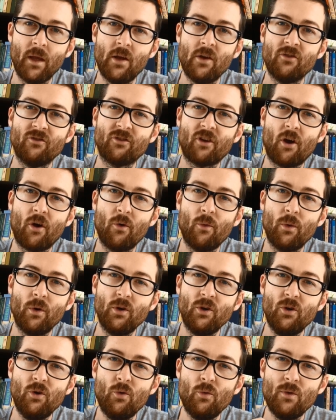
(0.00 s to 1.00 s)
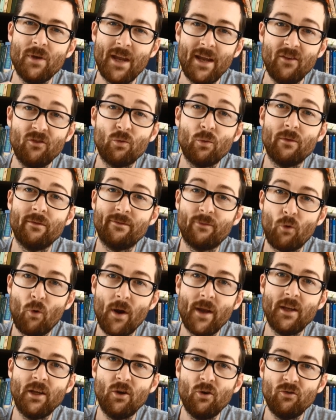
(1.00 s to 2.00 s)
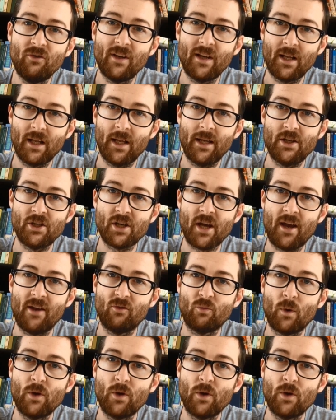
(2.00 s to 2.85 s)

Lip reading: So you need to avoid using cliches